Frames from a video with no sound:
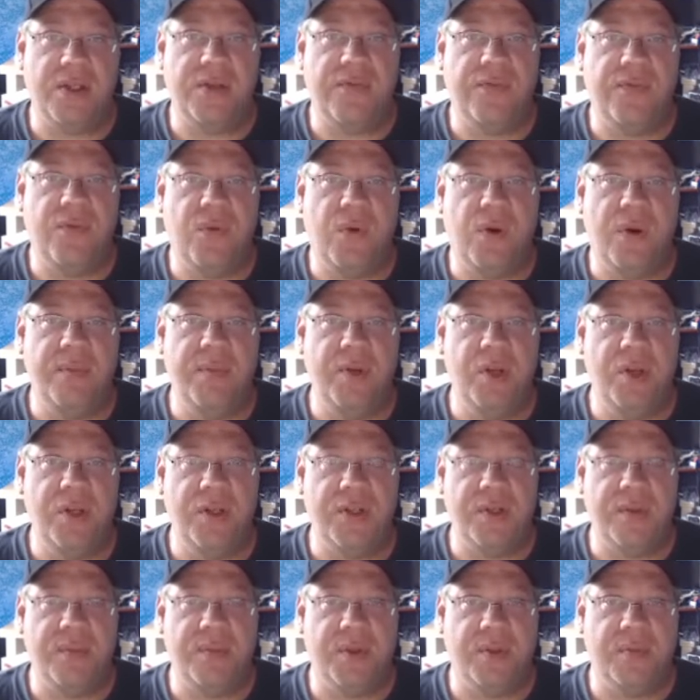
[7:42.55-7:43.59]
for
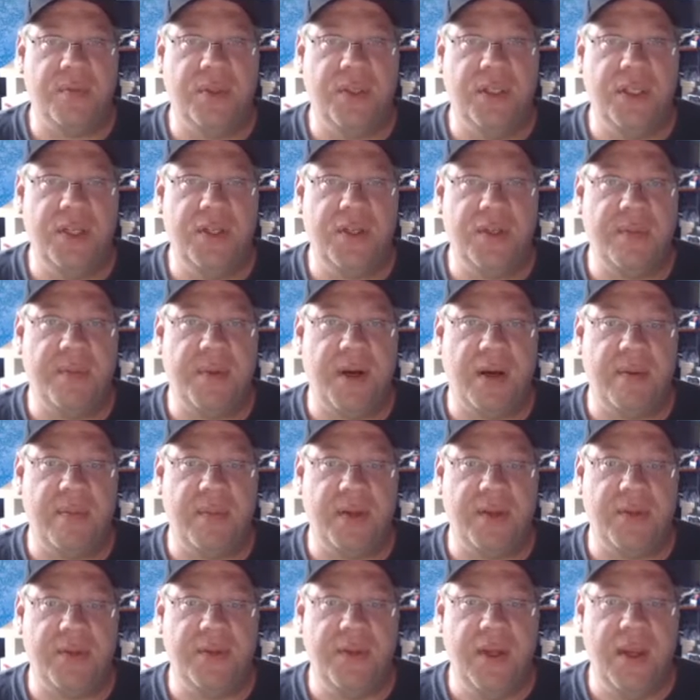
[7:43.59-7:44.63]
municipal police
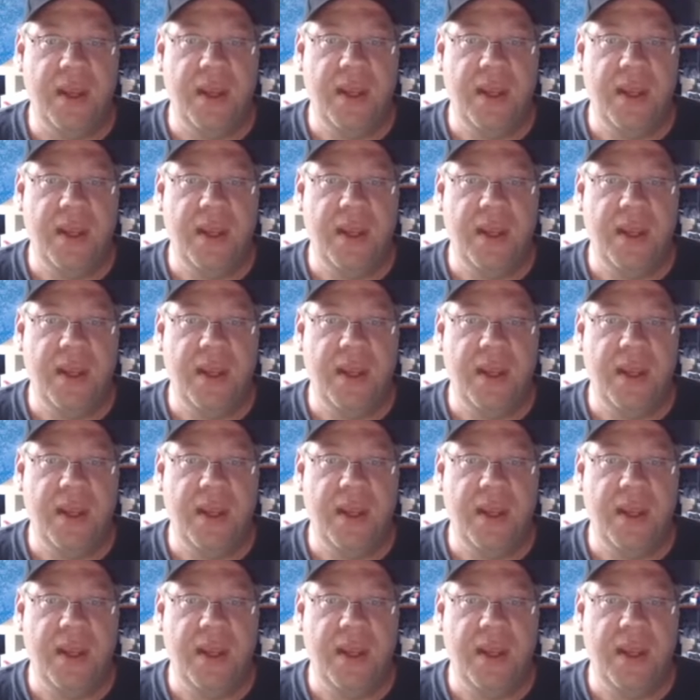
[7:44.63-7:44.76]
departments.